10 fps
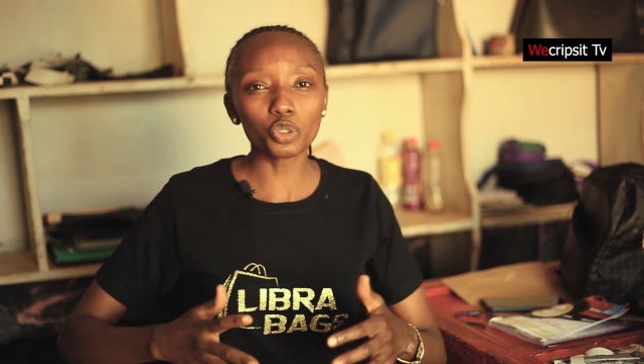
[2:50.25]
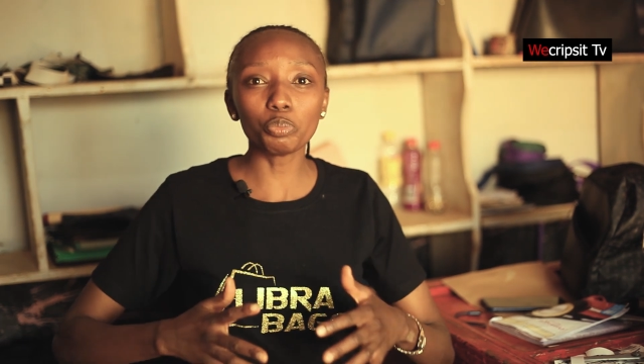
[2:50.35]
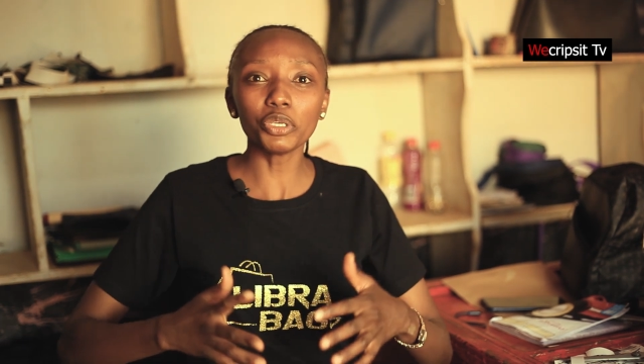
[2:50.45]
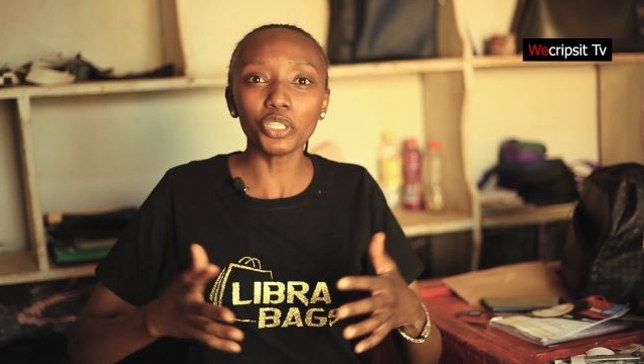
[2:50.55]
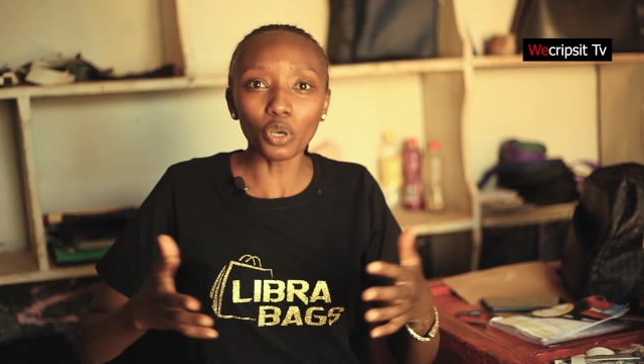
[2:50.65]

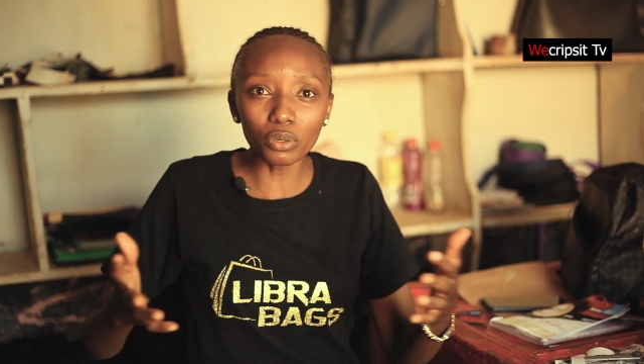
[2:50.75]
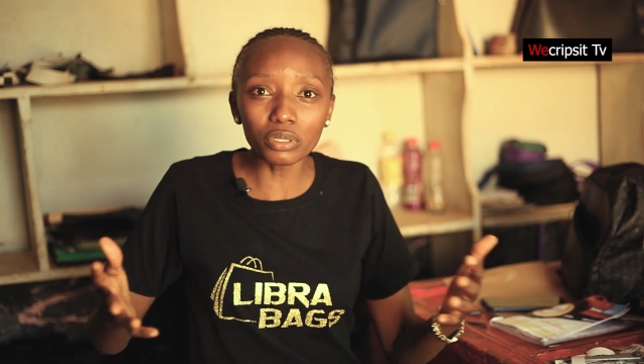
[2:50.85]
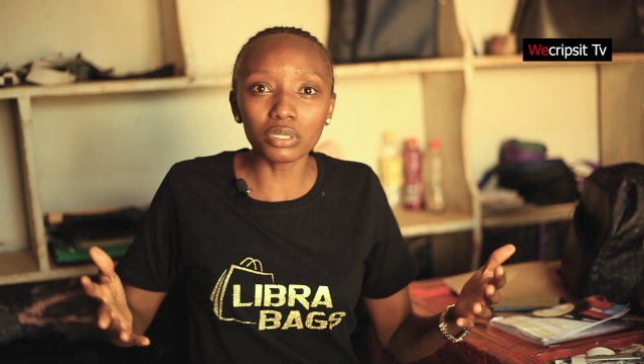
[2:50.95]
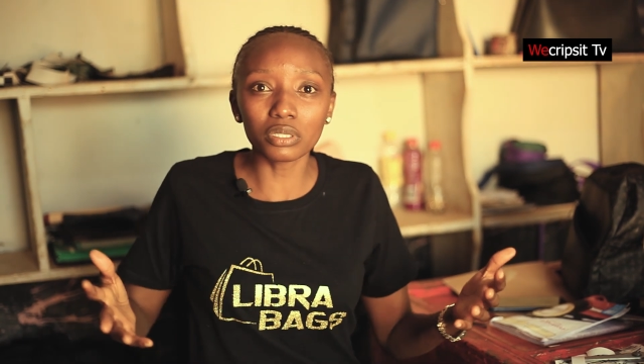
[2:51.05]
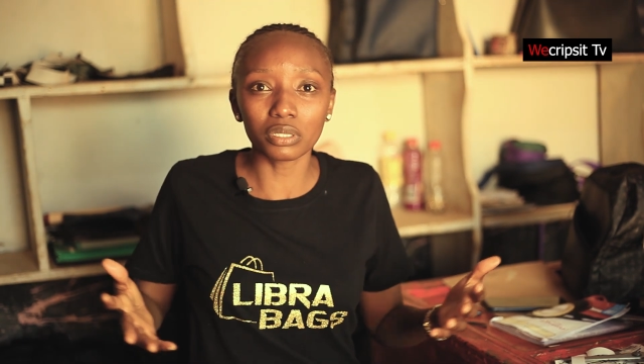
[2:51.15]

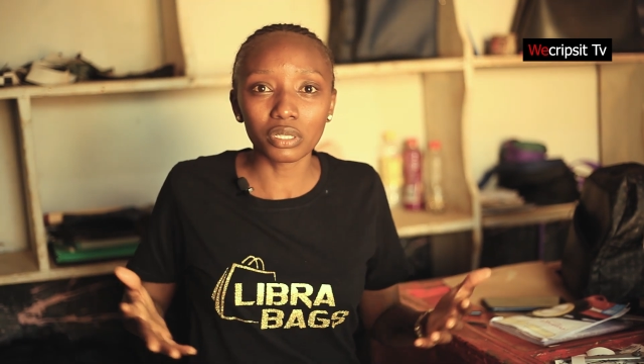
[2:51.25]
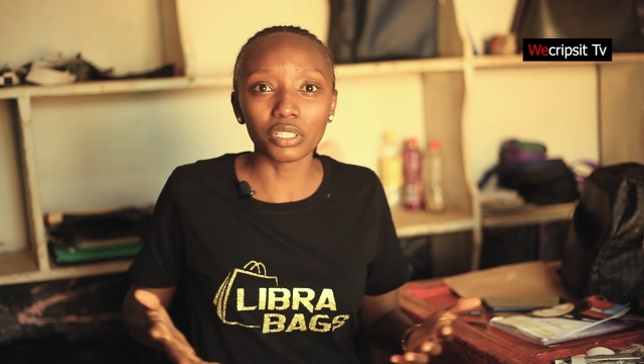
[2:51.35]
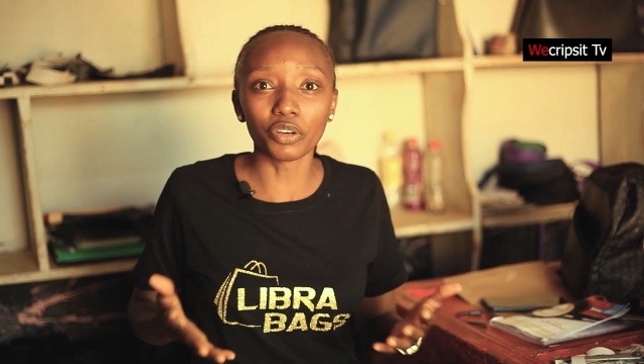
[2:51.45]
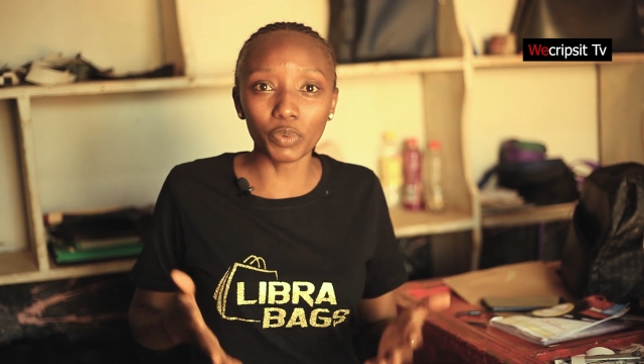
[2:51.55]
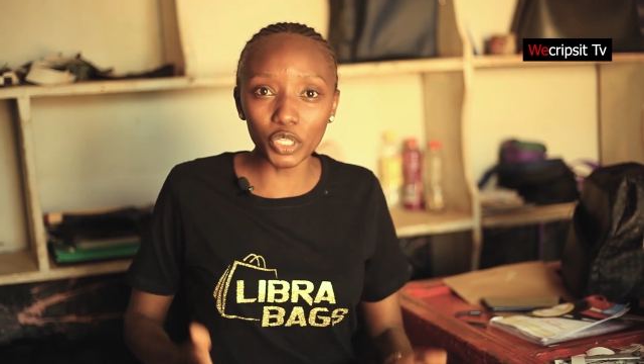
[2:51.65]
beyond
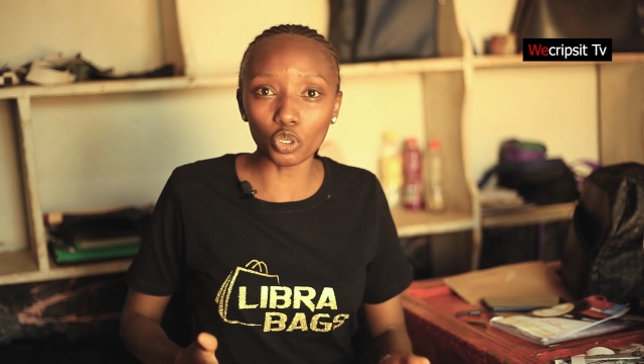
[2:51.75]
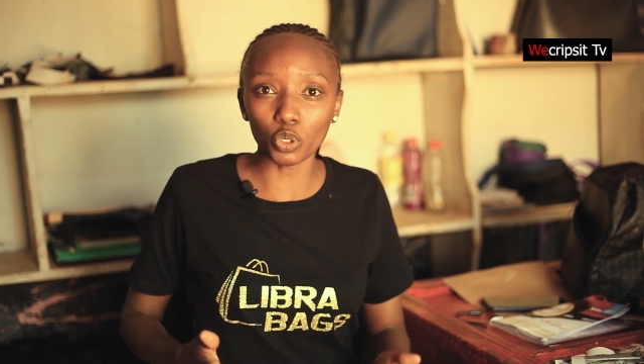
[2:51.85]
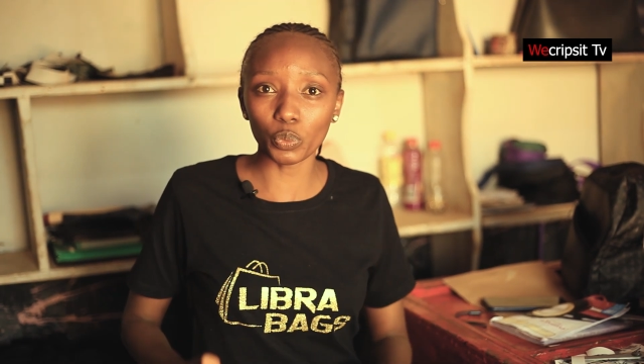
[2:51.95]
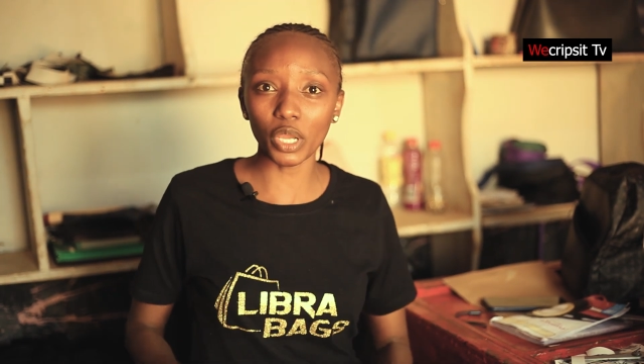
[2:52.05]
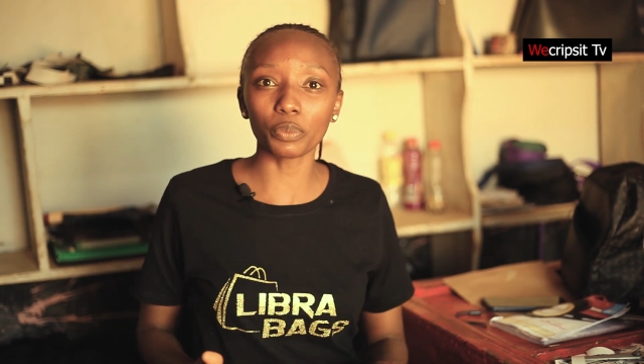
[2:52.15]
the region
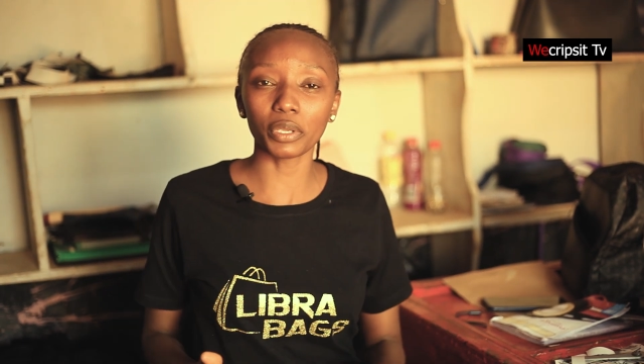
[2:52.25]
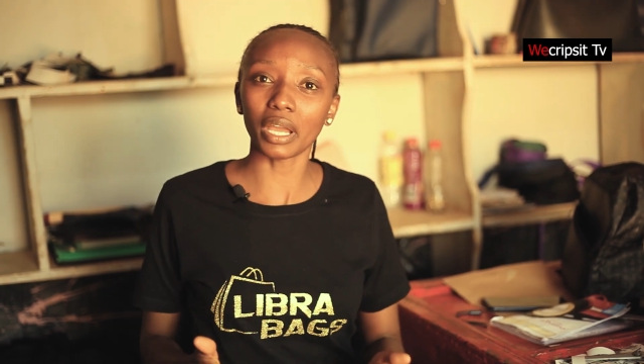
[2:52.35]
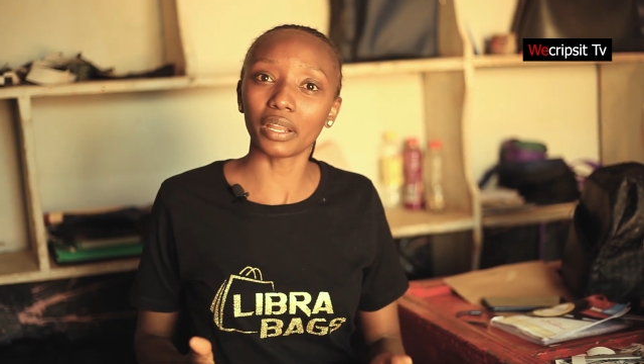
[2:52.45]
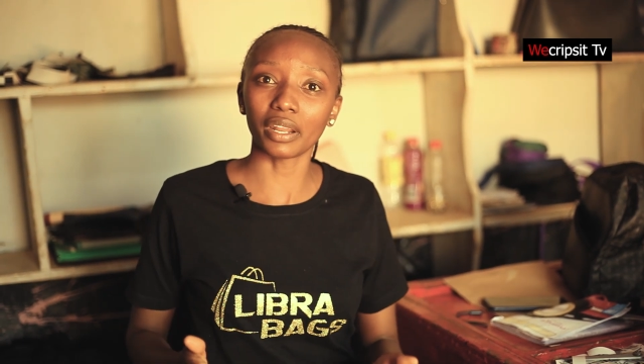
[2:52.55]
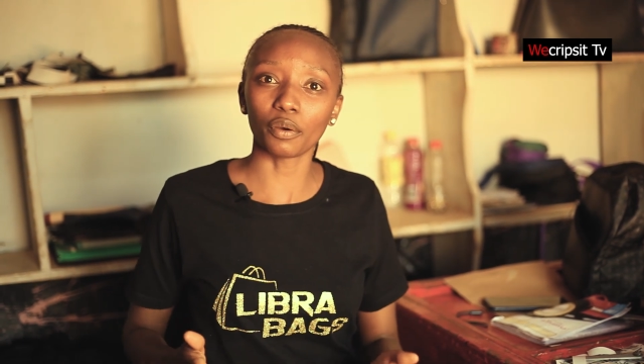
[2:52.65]
where we
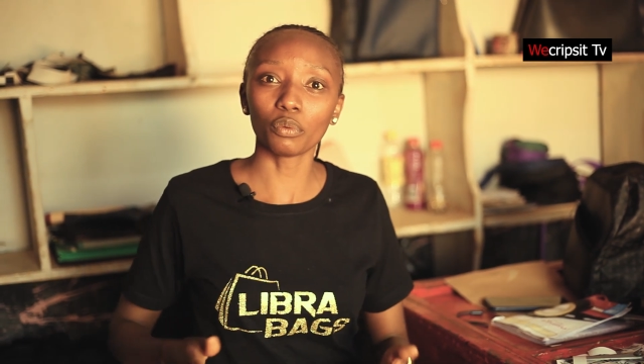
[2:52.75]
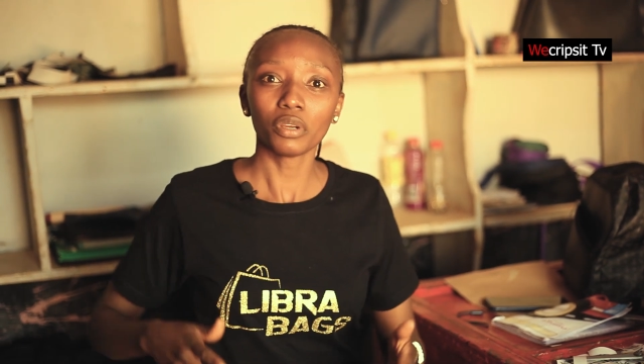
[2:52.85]
are now,